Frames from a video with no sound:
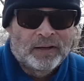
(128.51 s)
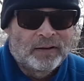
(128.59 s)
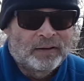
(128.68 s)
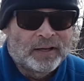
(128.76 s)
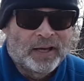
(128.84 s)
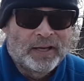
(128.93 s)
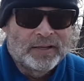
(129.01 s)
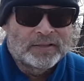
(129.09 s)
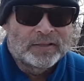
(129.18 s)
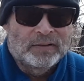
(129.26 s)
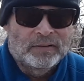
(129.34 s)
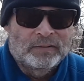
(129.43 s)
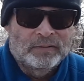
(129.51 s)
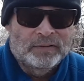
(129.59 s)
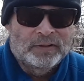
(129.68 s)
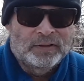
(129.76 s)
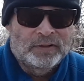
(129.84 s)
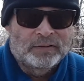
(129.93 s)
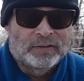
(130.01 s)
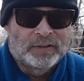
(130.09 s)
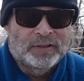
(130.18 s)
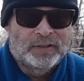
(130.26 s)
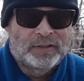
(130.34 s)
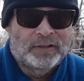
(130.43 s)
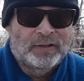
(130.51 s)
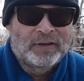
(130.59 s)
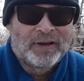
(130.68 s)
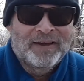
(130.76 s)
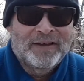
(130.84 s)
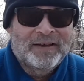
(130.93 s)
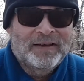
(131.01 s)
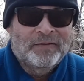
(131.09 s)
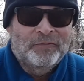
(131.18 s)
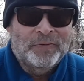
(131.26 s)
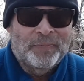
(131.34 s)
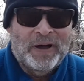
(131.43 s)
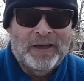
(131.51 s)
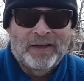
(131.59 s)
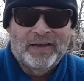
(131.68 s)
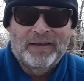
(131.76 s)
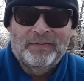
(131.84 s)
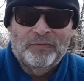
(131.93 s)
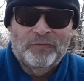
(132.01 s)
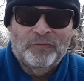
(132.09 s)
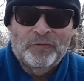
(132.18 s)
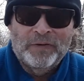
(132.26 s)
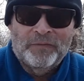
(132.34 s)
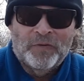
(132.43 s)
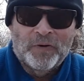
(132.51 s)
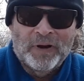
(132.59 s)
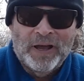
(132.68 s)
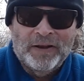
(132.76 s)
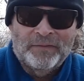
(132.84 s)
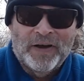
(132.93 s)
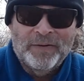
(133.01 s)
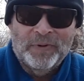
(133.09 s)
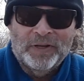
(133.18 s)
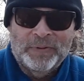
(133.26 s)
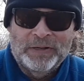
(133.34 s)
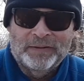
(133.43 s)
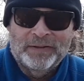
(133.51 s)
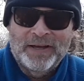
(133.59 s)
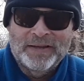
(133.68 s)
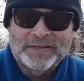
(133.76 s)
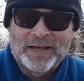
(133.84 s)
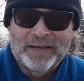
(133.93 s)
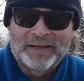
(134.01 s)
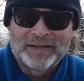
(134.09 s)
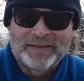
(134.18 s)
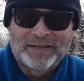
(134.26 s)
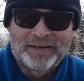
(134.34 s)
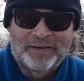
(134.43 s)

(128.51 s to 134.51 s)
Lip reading: Okay, so you could, with my 1.4 85 millimeter lens, I could,